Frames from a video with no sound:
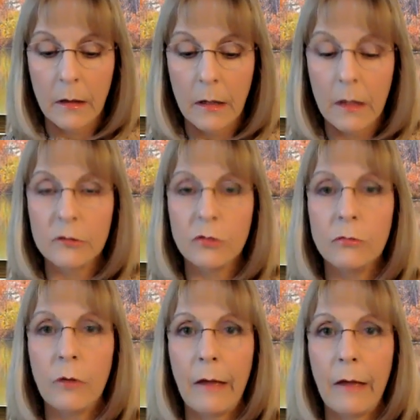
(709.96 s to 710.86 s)
is
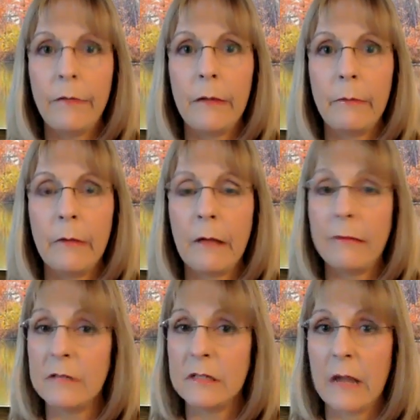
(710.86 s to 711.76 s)
to have them, they don't
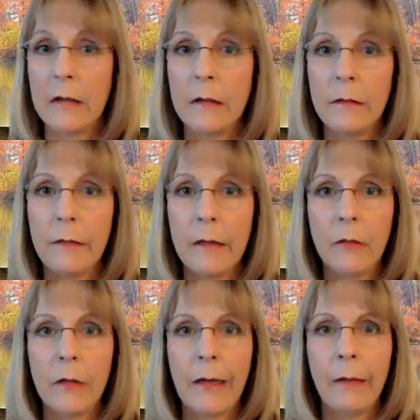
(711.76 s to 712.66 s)
have to say anything
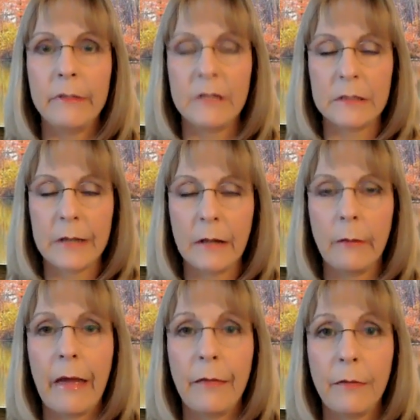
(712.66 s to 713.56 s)
out loud, but to
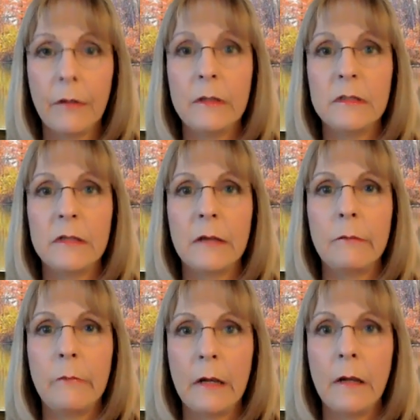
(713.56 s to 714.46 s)
telepathically
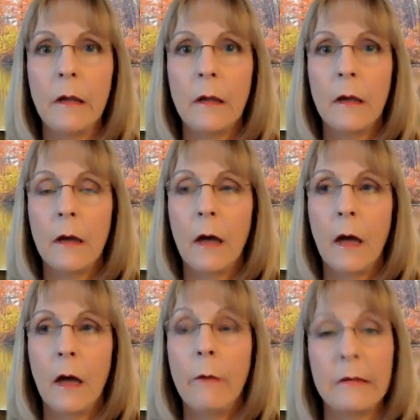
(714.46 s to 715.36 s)
send me
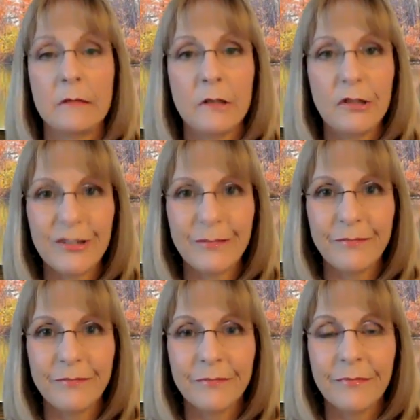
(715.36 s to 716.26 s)
a message
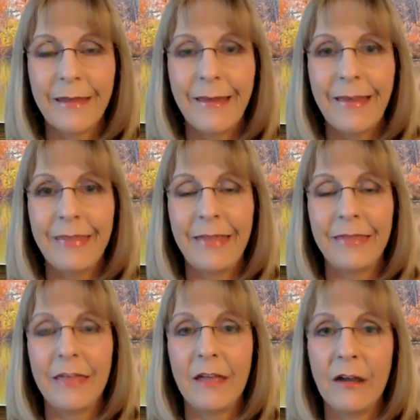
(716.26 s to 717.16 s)

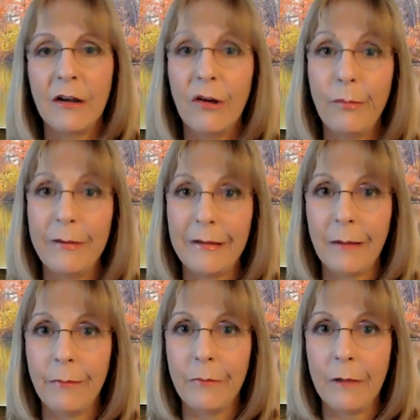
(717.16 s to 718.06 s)
that they are opening
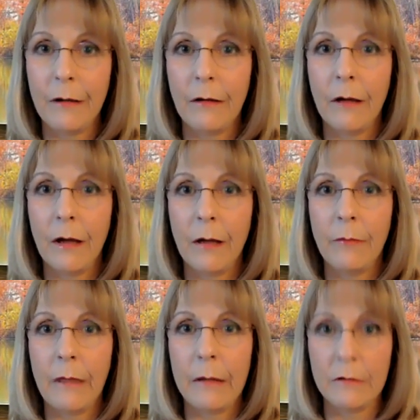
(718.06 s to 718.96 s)
up their
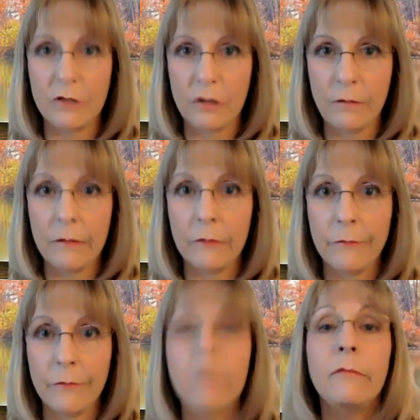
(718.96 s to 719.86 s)
energy field
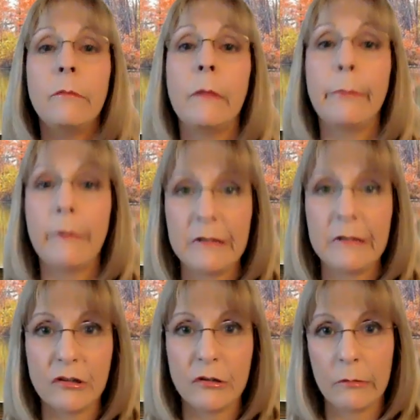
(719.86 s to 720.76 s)
for, giving me
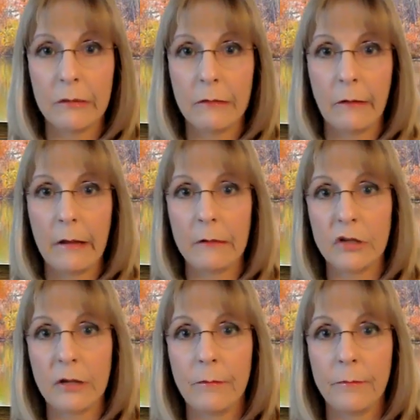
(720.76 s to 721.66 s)
permission to read their
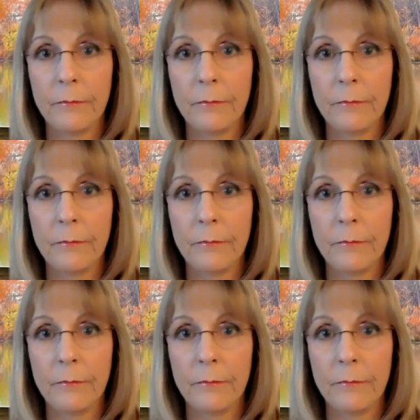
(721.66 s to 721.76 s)
energy.